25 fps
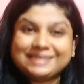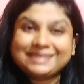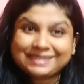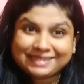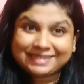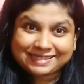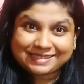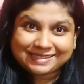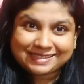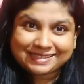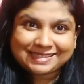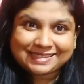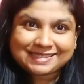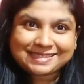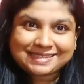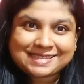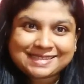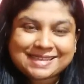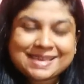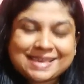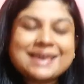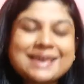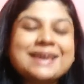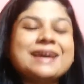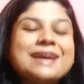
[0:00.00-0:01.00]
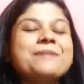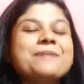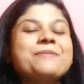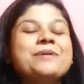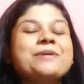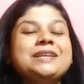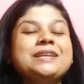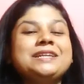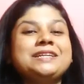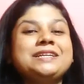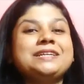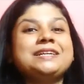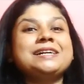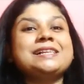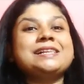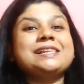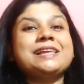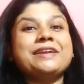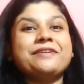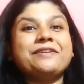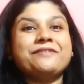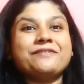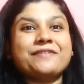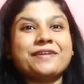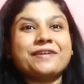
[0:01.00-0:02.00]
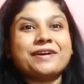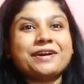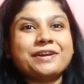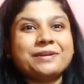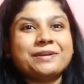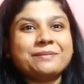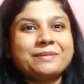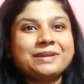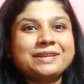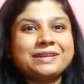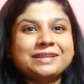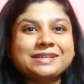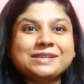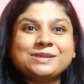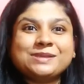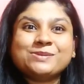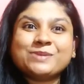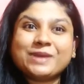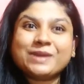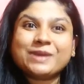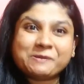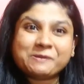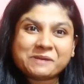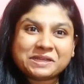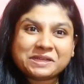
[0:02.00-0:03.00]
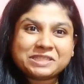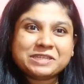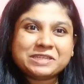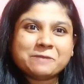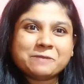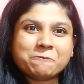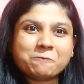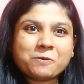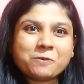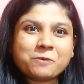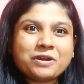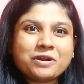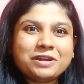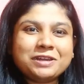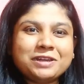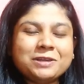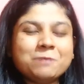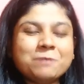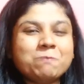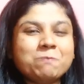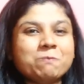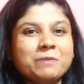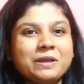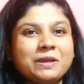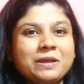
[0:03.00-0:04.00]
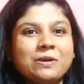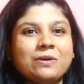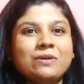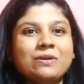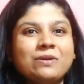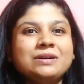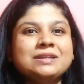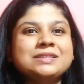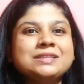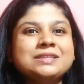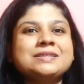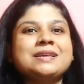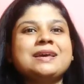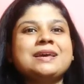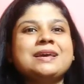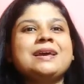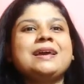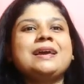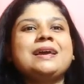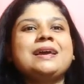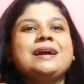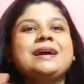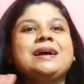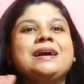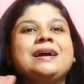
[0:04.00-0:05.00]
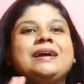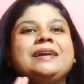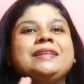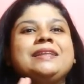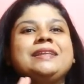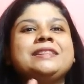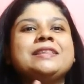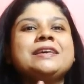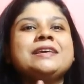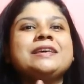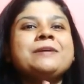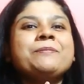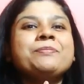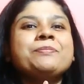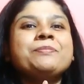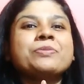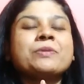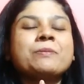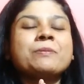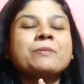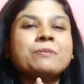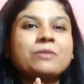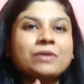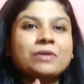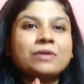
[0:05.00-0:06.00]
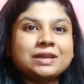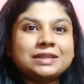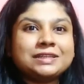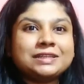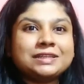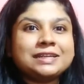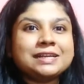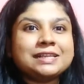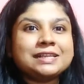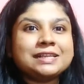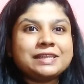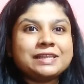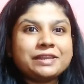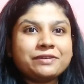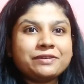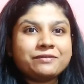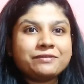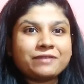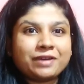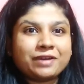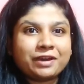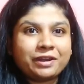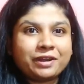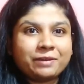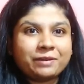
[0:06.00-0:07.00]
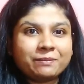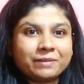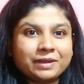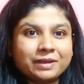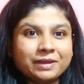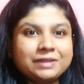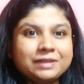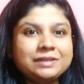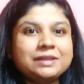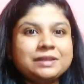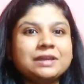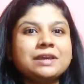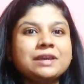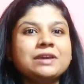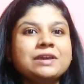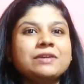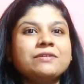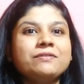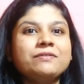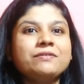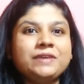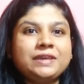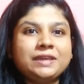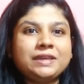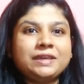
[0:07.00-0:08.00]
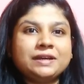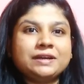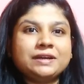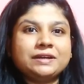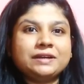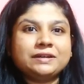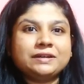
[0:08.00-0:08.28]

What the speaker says: Yes. Political environment is very much important, because in the political environment we